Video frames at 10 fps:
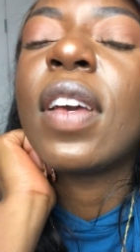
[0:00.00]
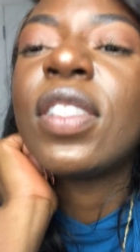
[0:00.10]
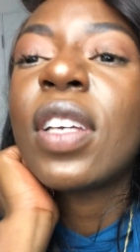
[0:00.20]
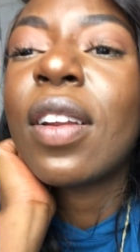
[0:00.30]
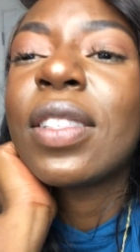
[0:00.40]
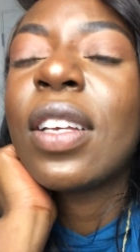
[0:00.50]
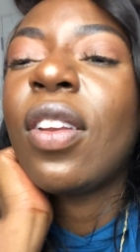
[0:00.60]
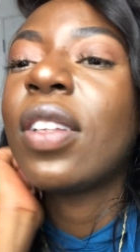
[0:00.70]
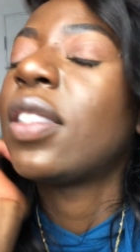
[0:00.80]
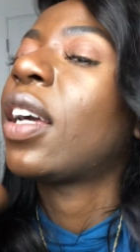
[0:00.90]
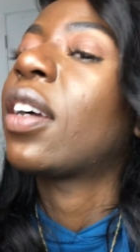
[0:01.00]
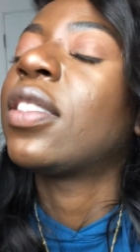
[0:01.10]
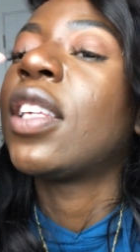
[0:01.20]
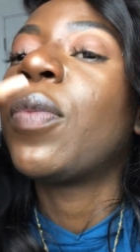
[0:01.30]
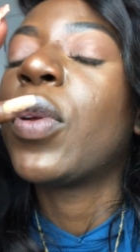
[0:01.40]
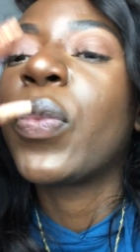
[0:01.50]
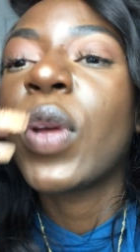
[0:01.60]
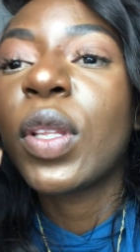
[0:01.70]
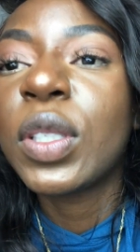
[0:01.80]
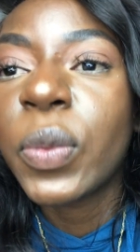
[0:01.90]
and shout out to Lontia because they put
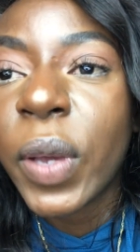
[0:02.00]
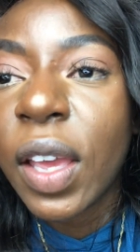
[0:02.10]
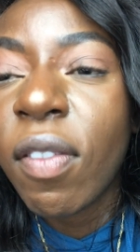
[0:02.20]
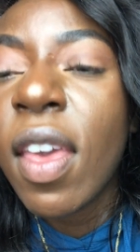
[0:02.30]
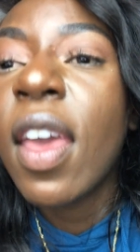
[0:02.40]
me on this wave.